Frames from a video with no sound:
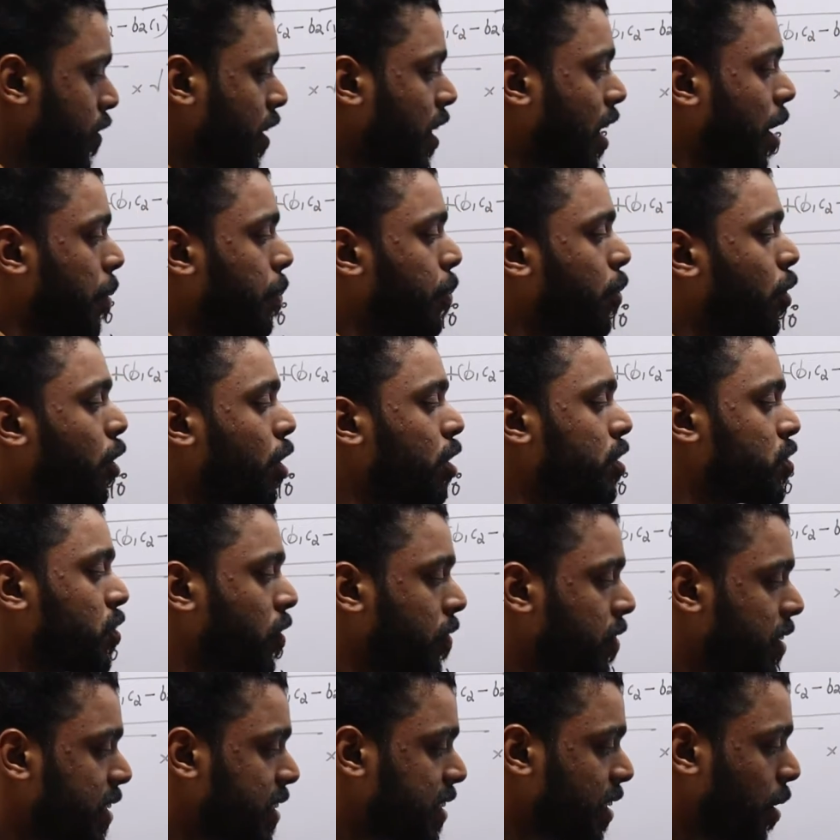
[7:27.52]
components
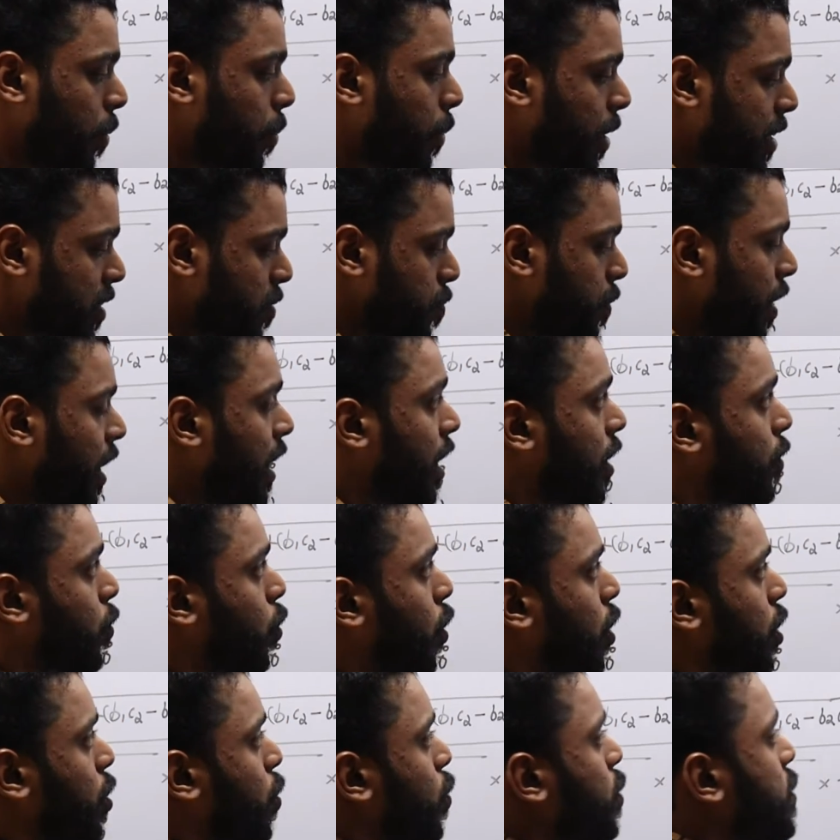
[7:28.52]
of this sum must be
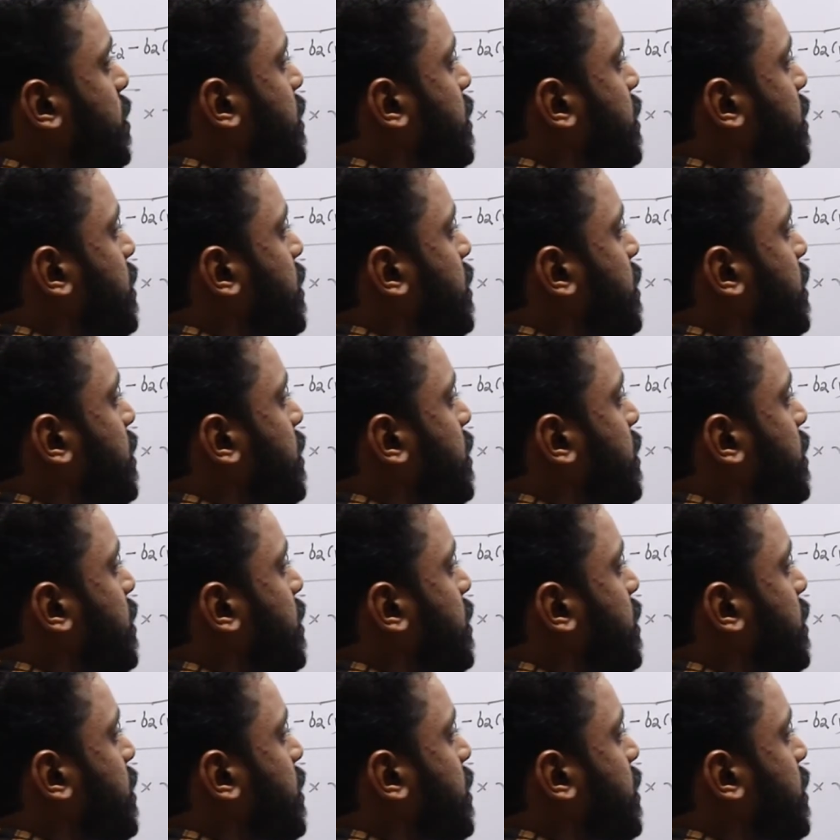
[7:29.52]
equal to